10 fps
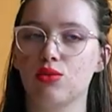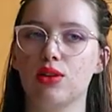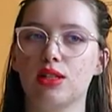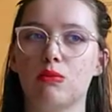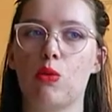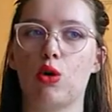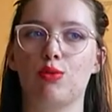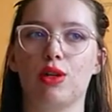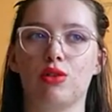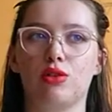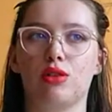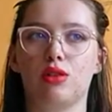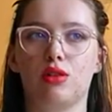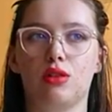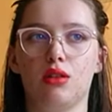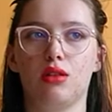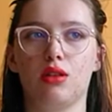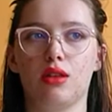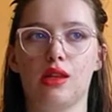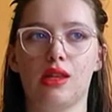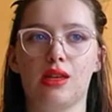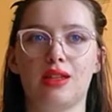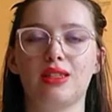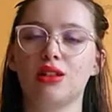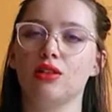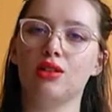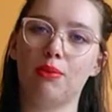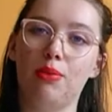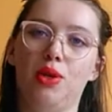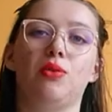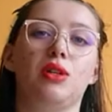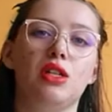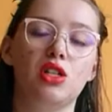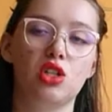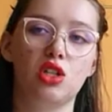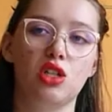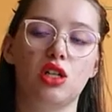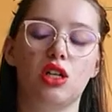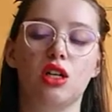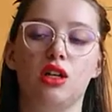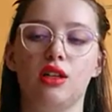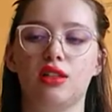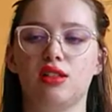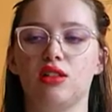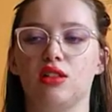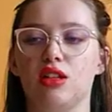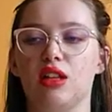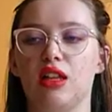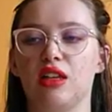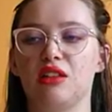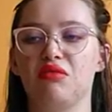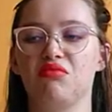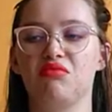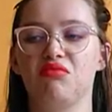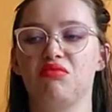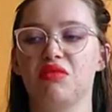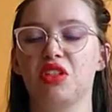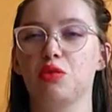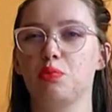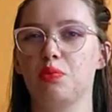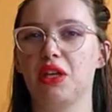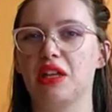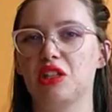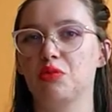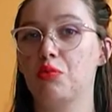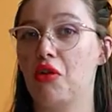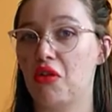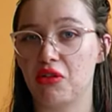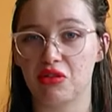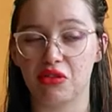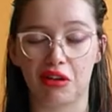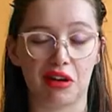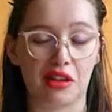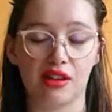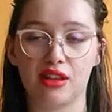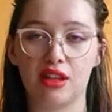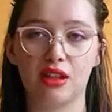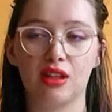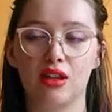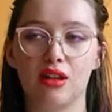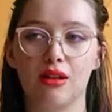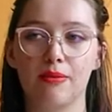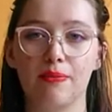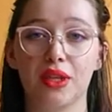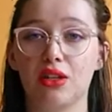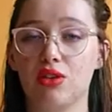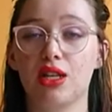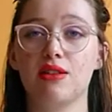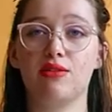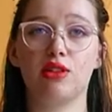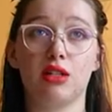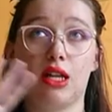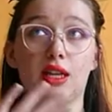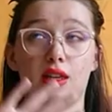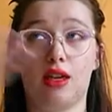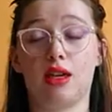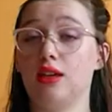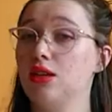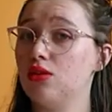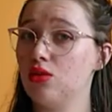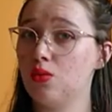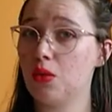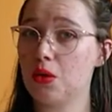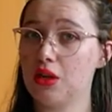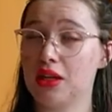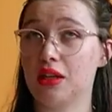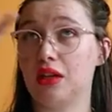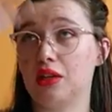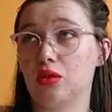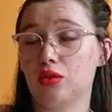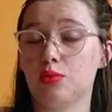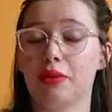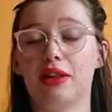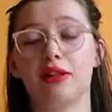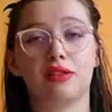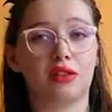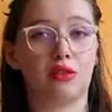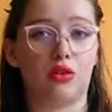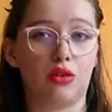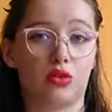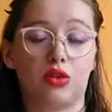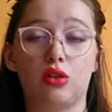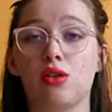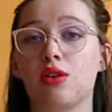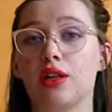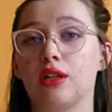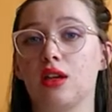smart because it's not gonna perish. It's not gonna like get spoiled or anything. And you can even like hang it on your wall and hang your spells and your altar